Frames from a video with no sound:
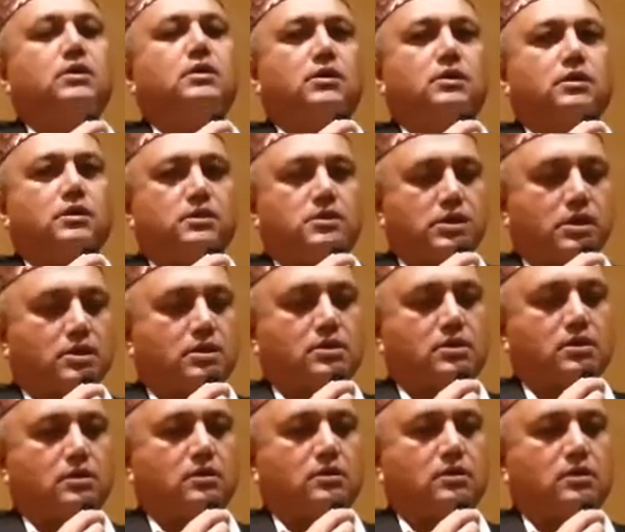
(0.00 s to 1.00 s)
and
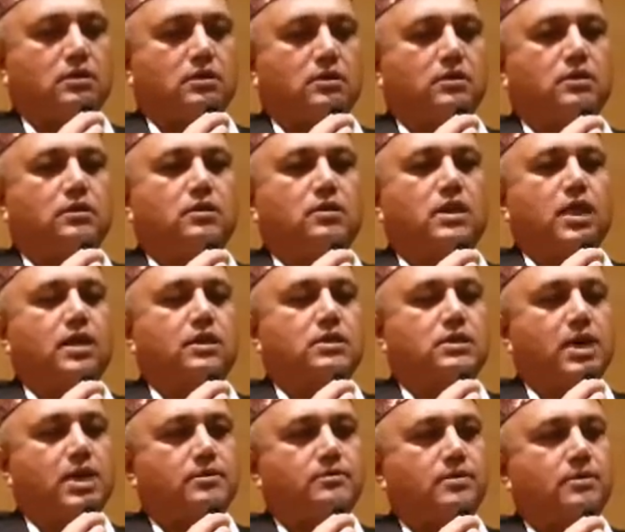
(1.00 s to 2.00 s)
taken
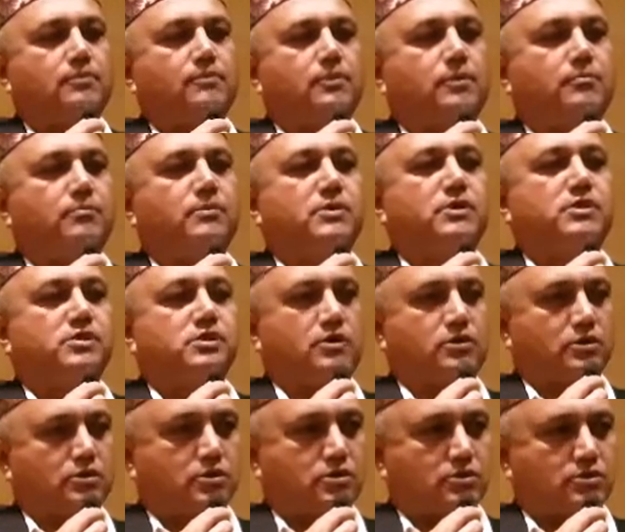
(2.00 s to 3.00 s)
that type of
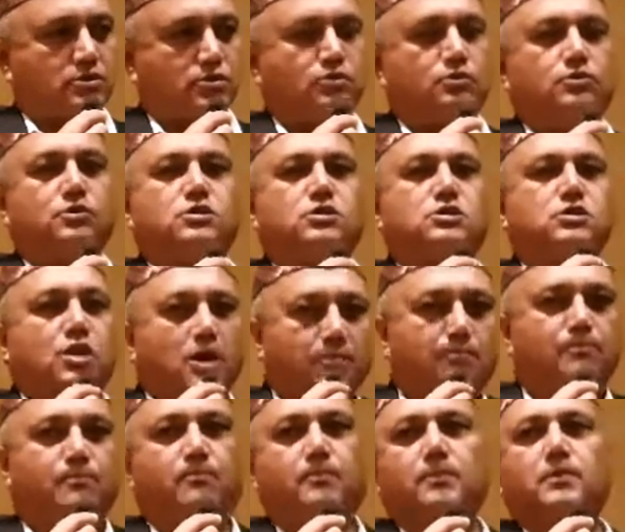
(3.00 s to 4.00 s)
measures to
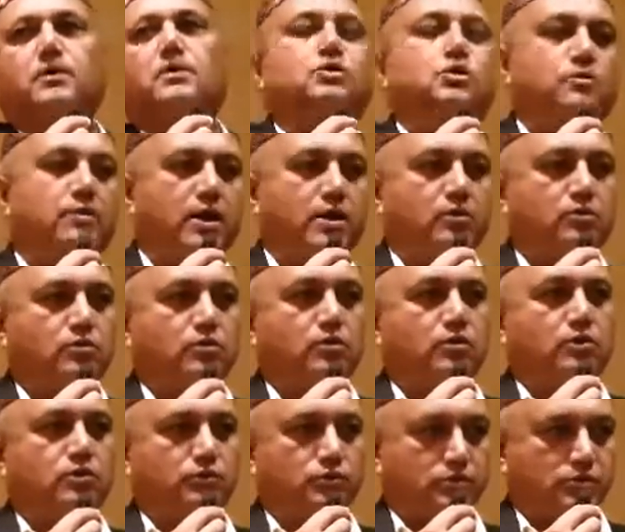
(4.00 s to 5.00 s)
stop tobacco
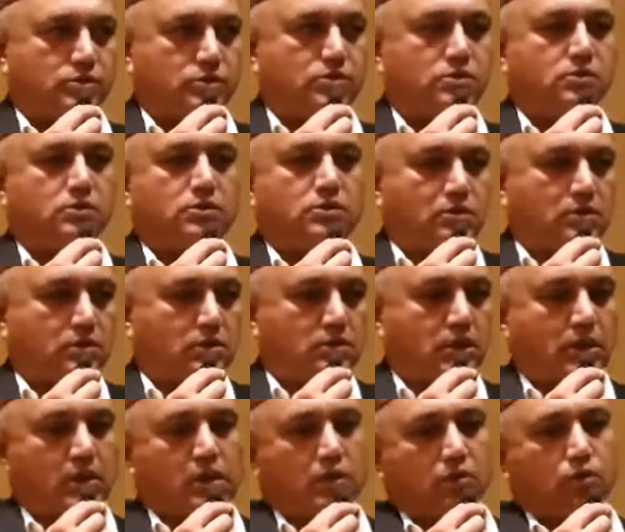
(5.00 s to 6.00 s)
use,
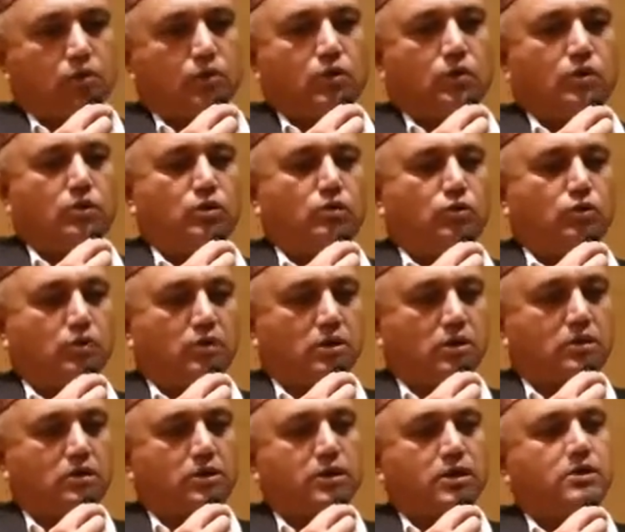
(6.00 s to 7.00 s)
then we'll
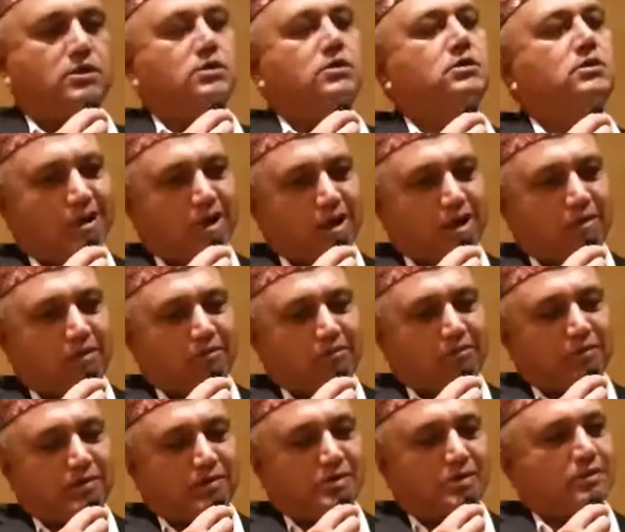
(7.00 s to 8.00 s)
not get our
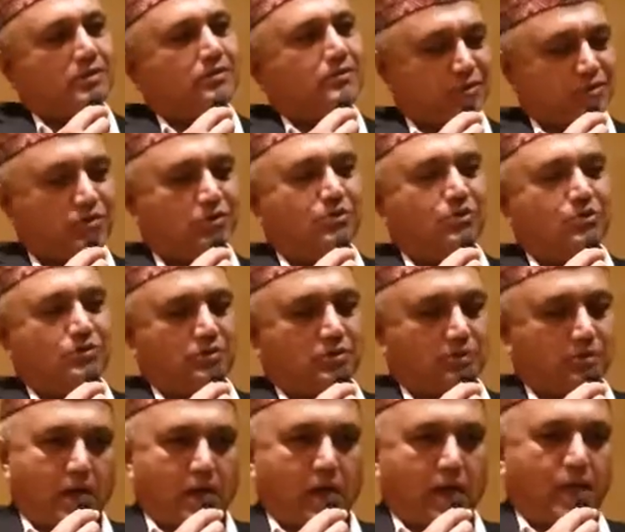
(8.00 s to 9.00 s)
mission. So
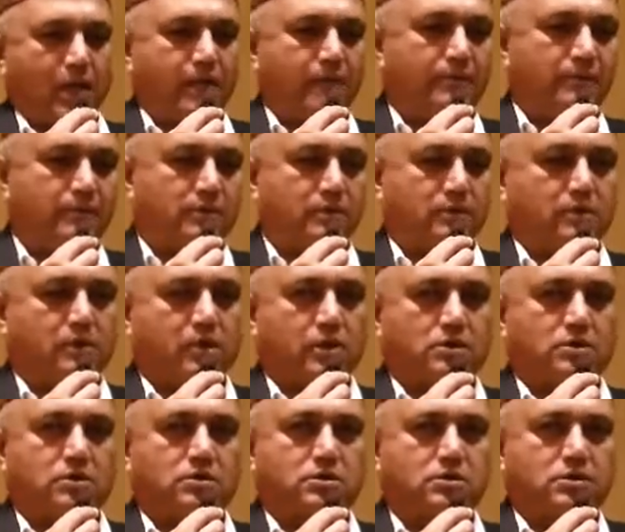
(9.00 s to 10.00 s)
I have
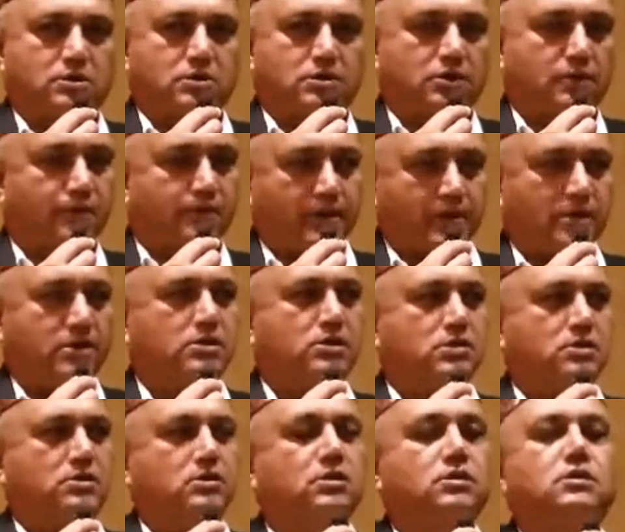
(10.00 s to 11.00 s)
got
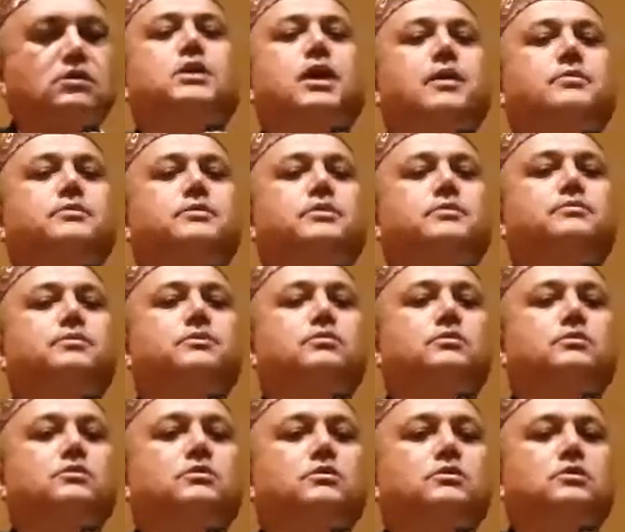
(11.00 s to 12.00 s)
different types of, you
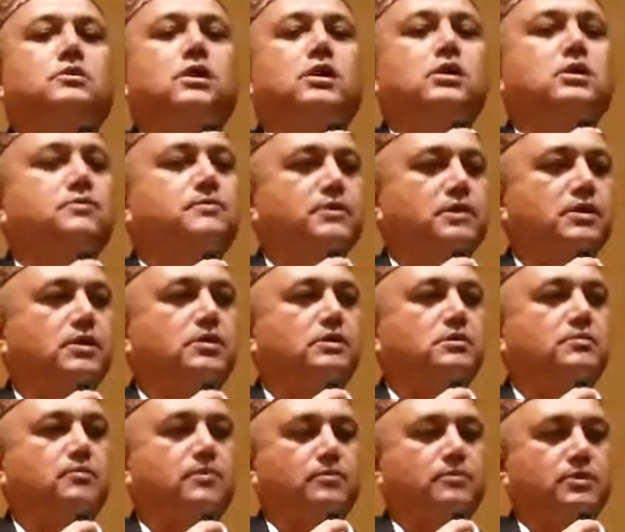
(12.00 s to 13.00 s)
know,
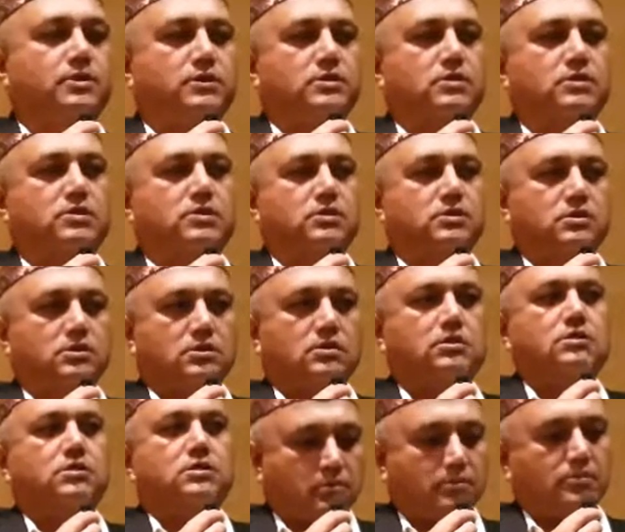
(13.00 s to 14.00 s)
experience from this
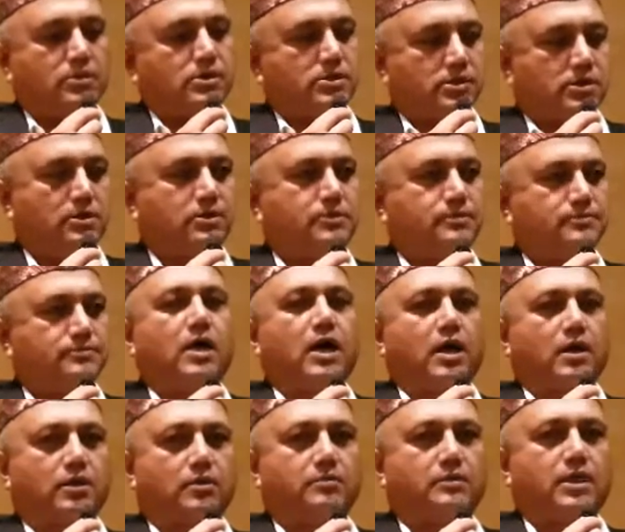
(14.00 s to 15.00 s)
meeting.
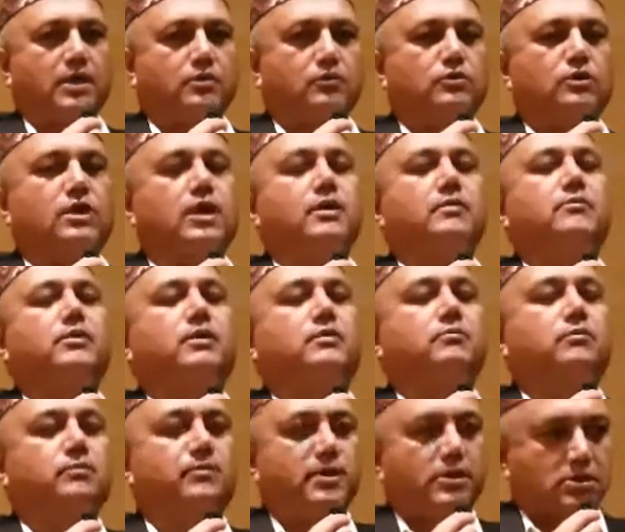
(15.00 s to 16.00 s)
I hope that we can make
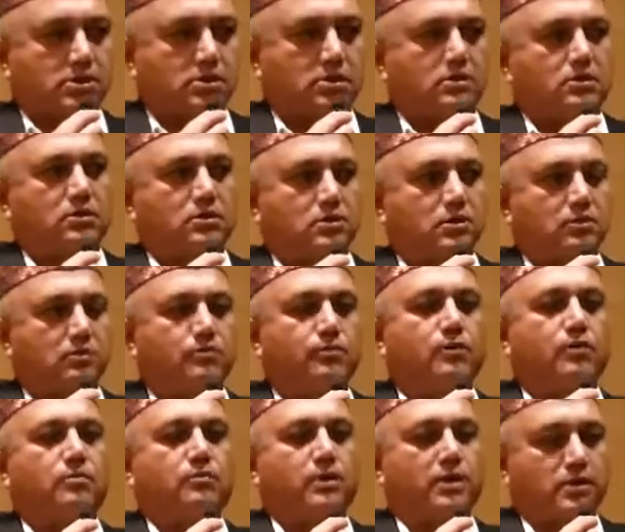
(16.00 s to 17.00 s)
better
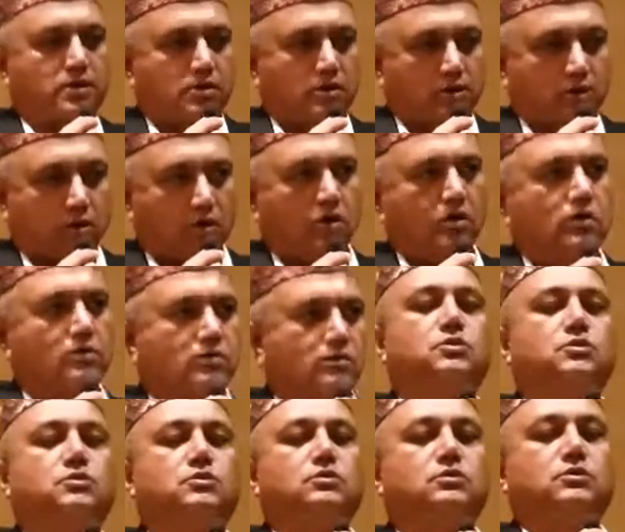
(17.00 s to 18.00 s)
from lesson learned.
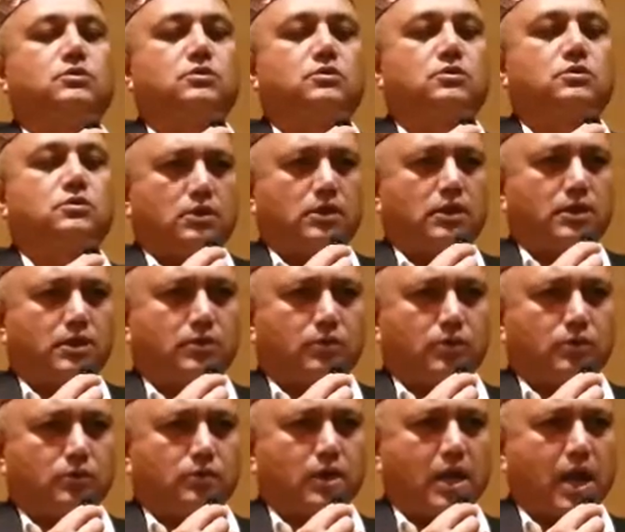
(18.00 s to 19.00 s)
So
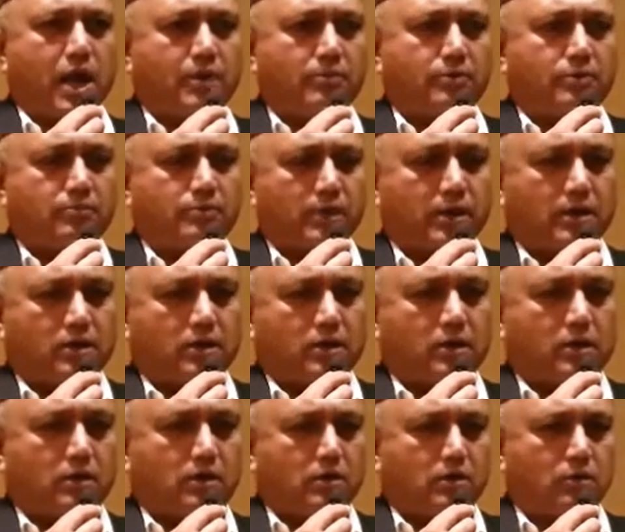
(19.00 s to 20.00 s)
anyway, we have to make
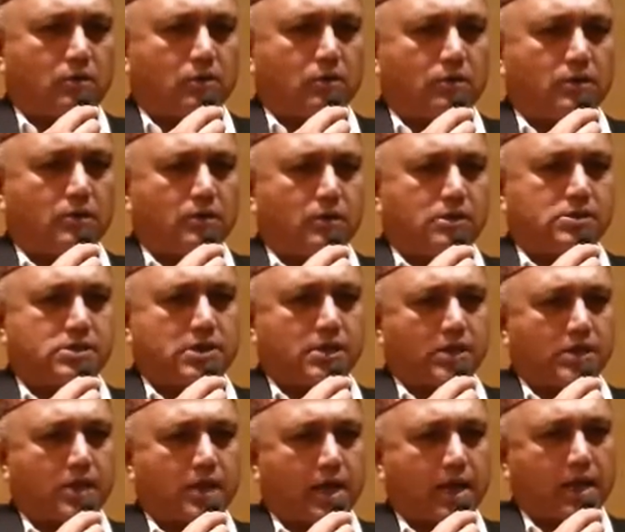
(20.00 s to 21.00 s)
a
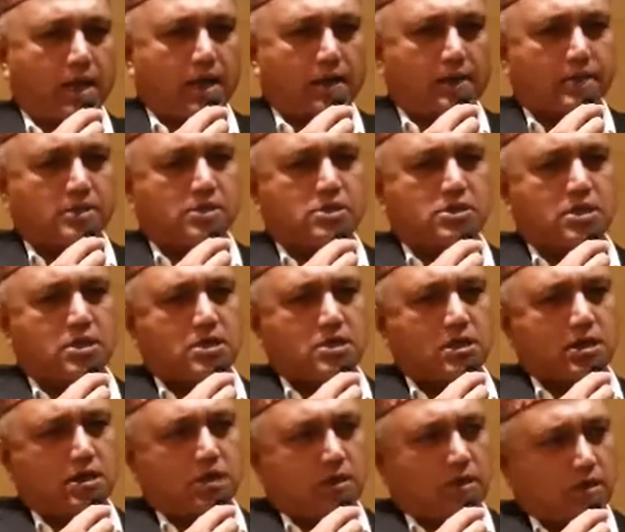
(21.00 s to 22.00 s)
agenda in
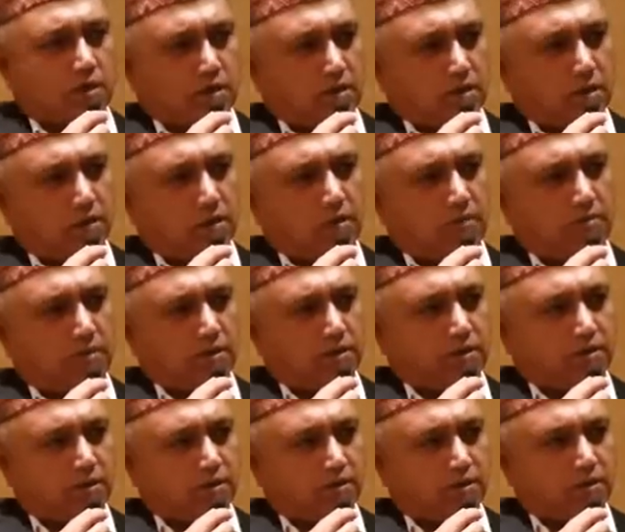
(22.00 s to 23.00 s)
central
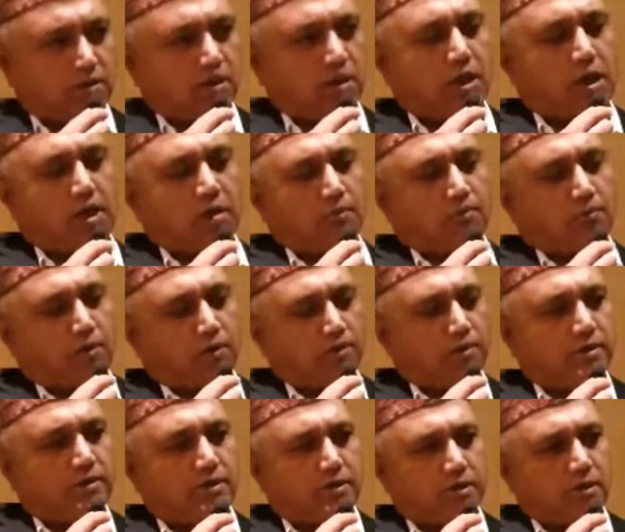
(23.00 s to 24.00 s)
government and
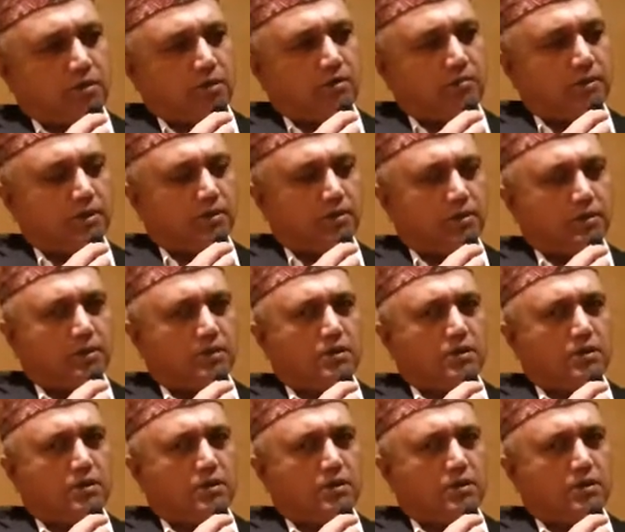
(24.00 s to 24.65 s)
provincial government.